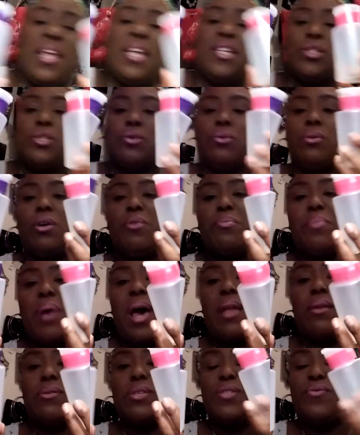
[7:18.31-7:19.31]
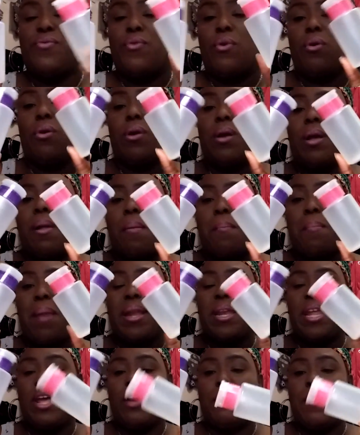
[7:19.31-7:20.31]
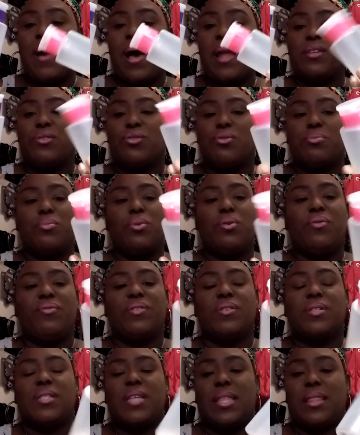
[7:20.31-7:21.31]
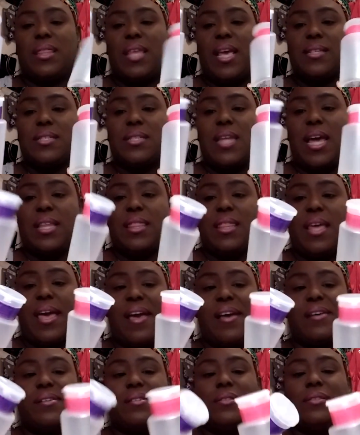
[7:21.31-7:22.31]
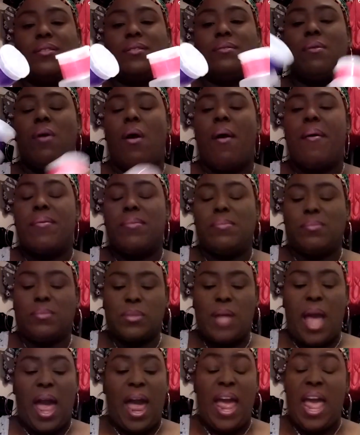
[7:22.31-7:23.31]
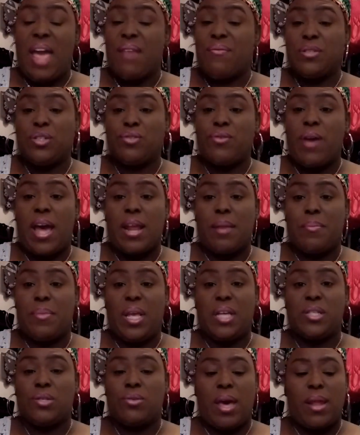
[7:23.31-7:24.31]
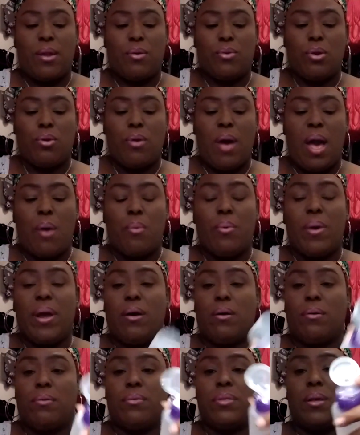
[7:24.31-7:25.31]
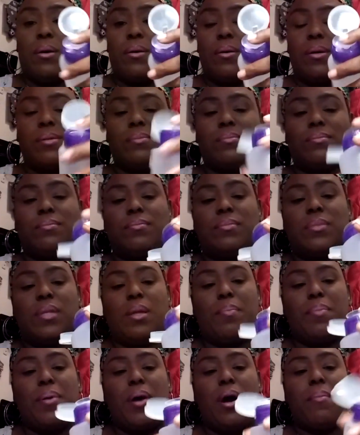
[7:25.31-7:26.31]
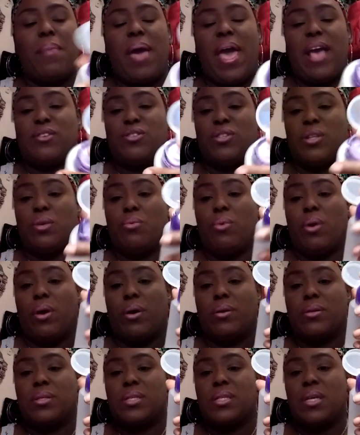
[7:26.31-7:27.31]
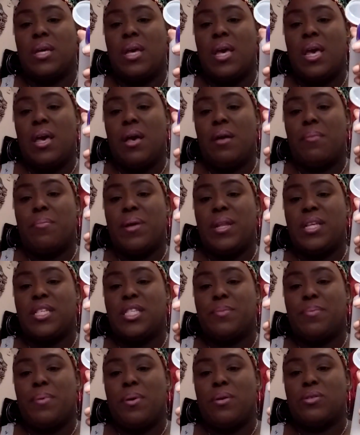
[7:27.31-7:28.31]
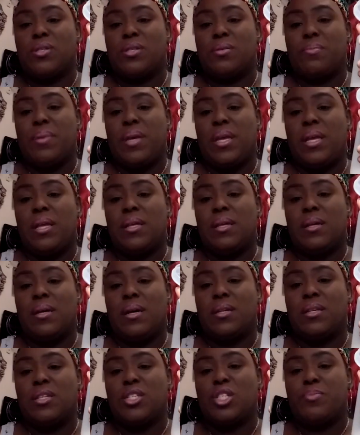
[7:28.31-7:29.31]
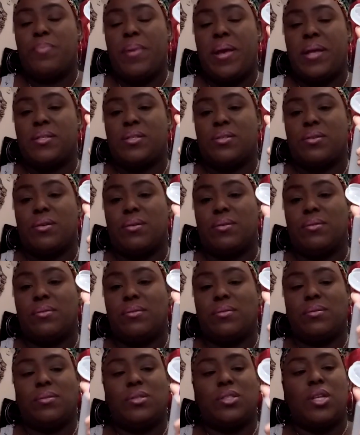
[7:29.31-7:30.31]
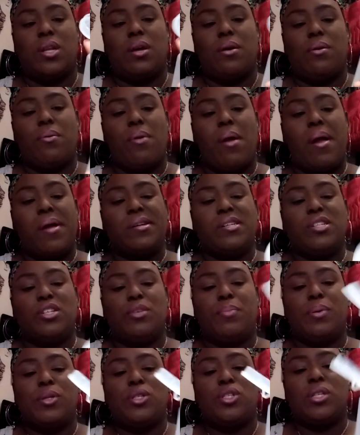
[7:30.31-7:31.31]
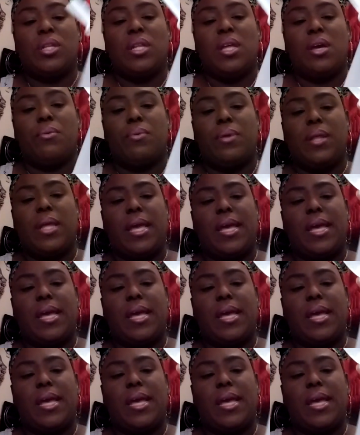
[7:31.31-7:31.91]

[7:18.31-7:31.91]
these two little bottles for my nail polish removers and things like that. I haven't tried them yet, so I don't know how well the pump actually works. But it's supposed to be a dispenser, you know. You put your liquid